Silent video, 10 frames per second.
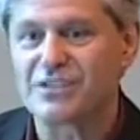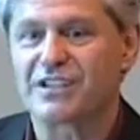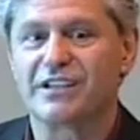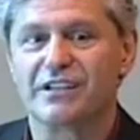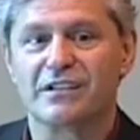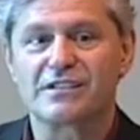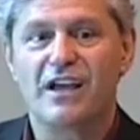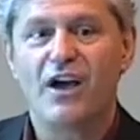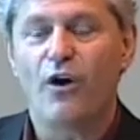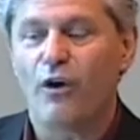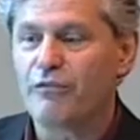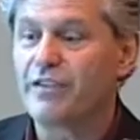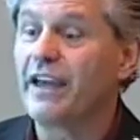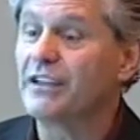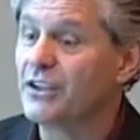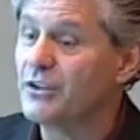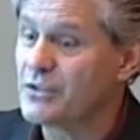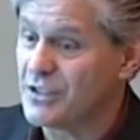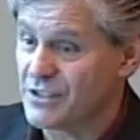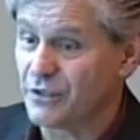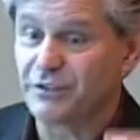skills of the end users,